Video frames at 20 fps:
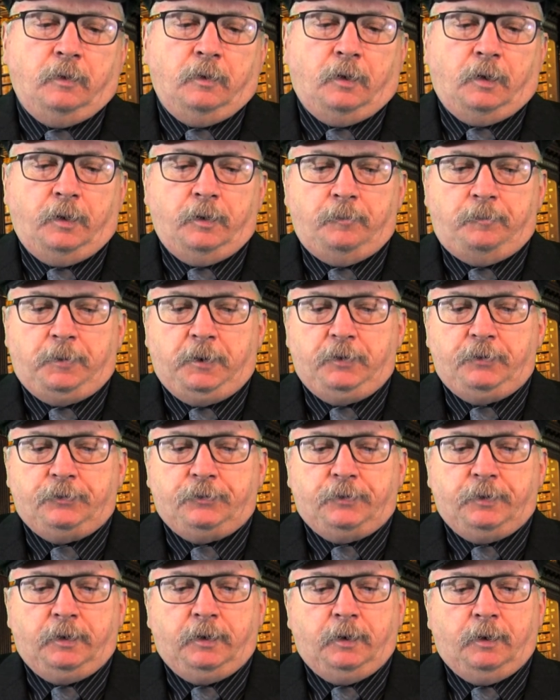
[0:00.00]
I have
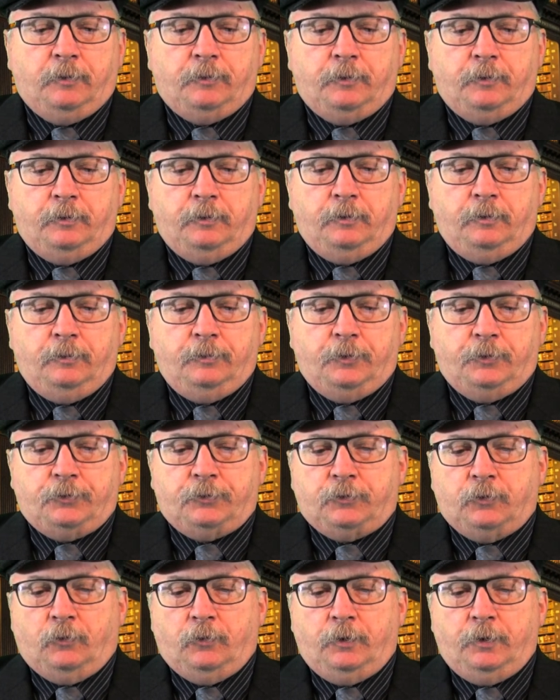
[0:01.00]
pieced together the
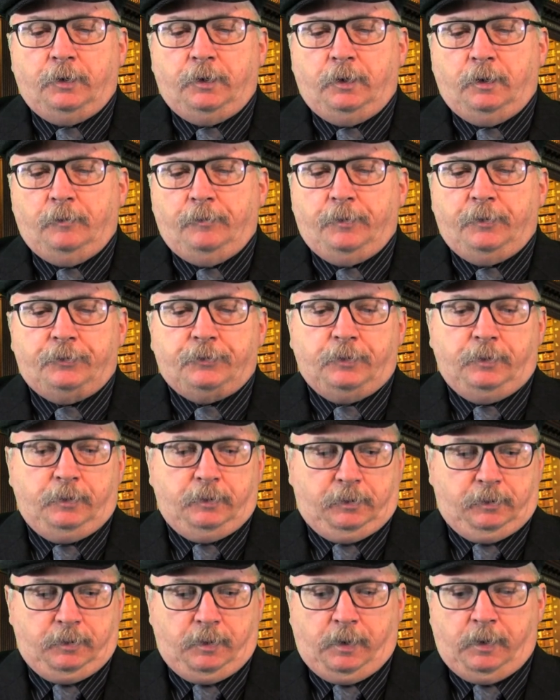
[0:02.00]
story of this
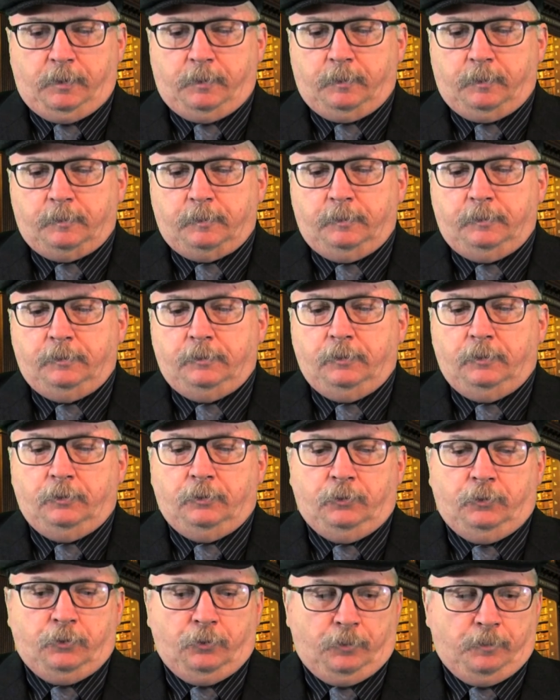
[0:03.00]
enigmatic,
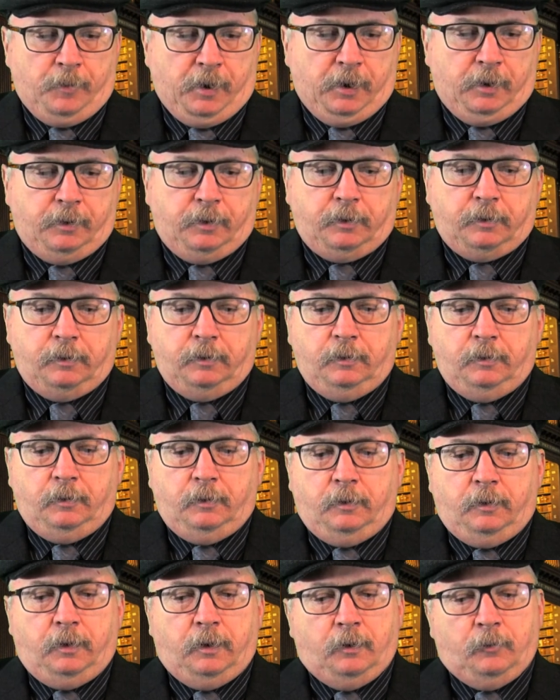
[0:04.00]
dramatic,
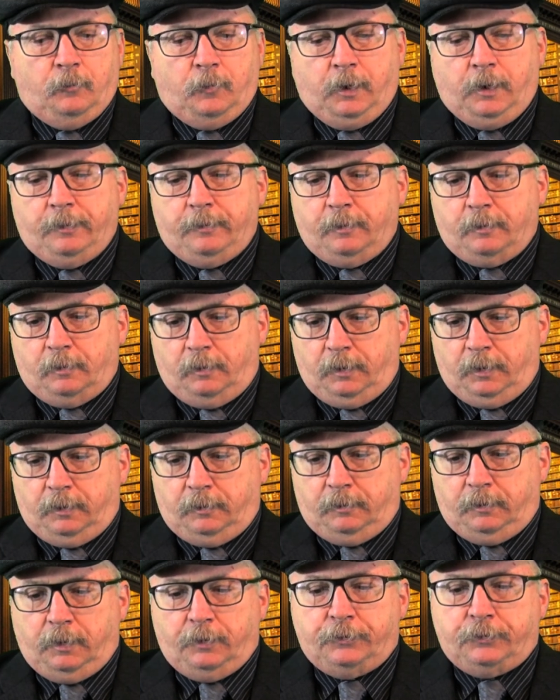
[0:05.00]
and rather
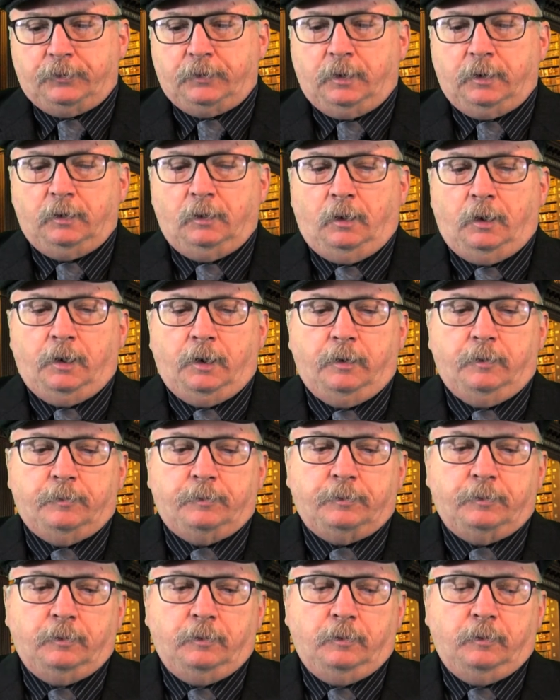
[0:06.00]
clandestine life
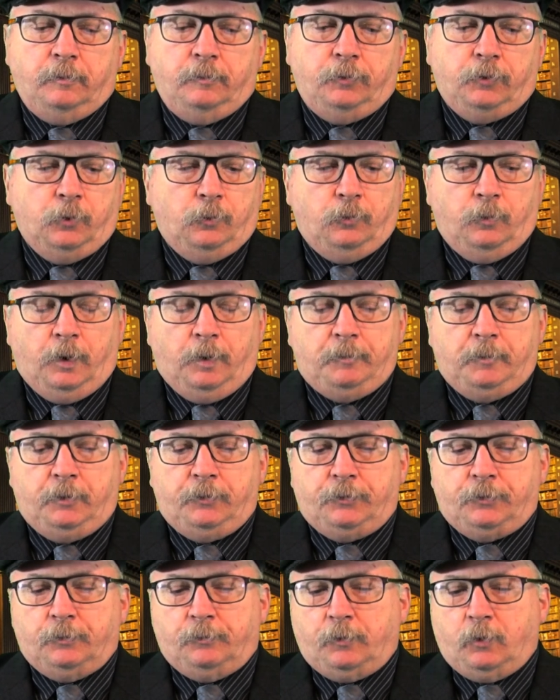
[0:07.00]
through
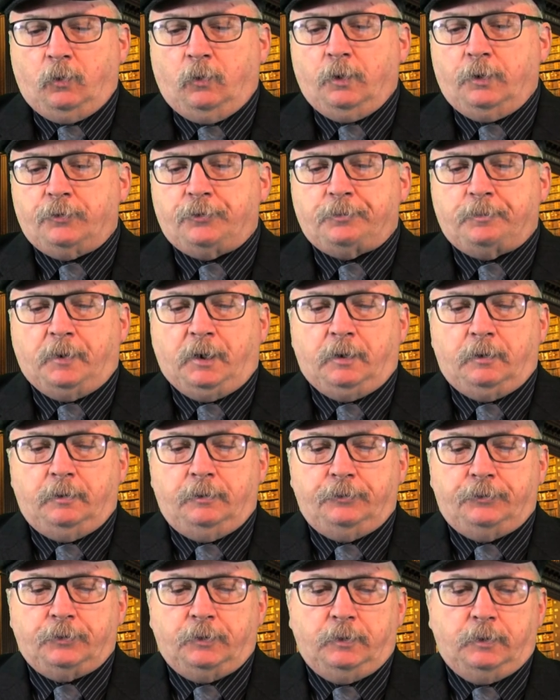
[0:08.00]
remnants of
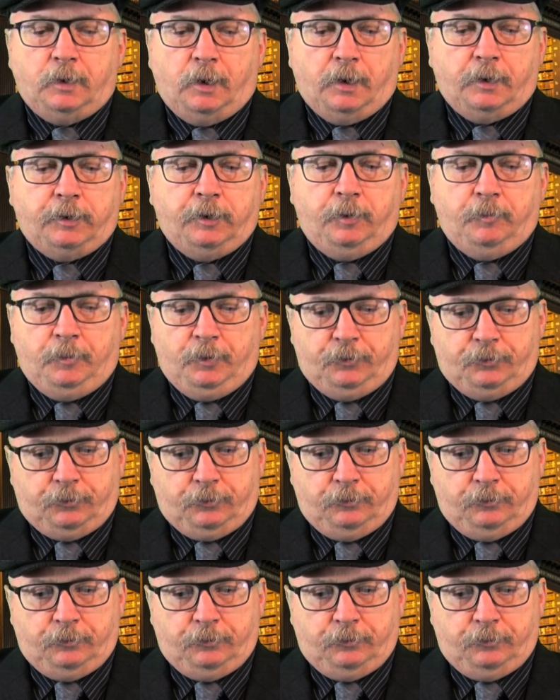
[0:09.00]
correspondence and documents